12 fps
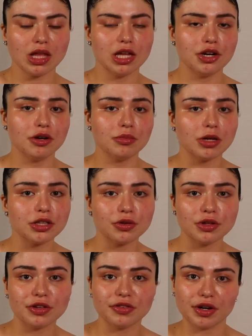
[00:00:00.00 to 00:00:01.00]
I know I'm not the
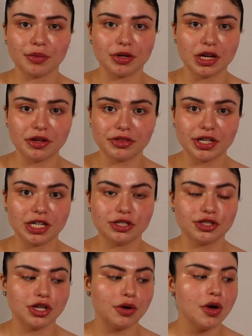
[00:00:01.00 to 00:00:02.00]
only fair one out there,
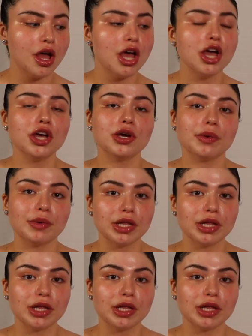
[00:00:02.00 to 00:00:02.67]
so you